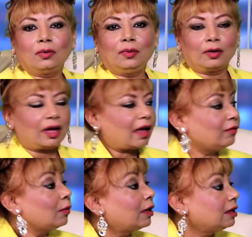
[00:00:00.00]
we're going to have
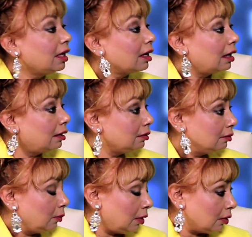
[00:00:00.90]
you one day
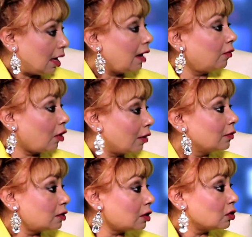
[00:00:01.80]
and we're going to have a
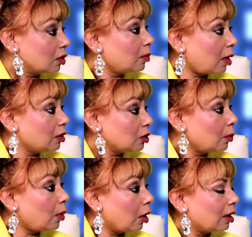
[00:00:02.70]
conversation about your
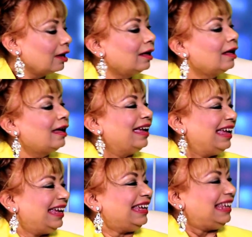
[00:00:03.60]
book. Oh, I love
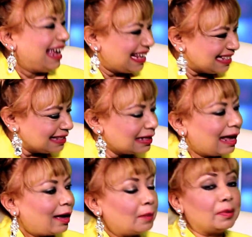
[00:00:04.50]
that. Yes. yes.
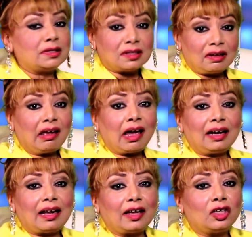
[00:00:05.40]
Uh, but today
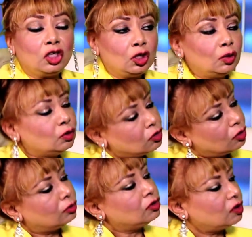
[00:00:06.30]
I'd like you
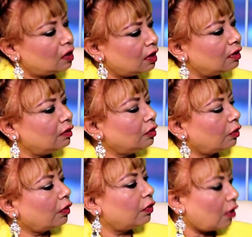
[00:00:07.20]
to share
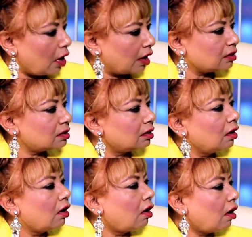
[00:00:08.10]
your thoughts
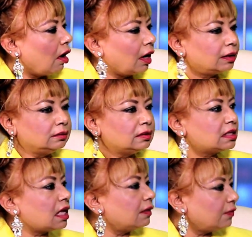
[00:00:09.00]
on
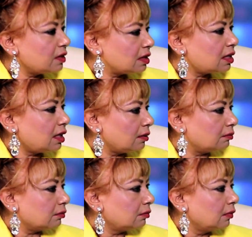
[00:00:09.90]
self
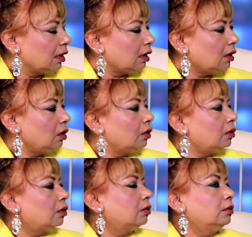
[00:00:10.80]
esteem. You
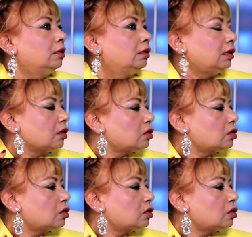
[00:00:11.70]
know, there's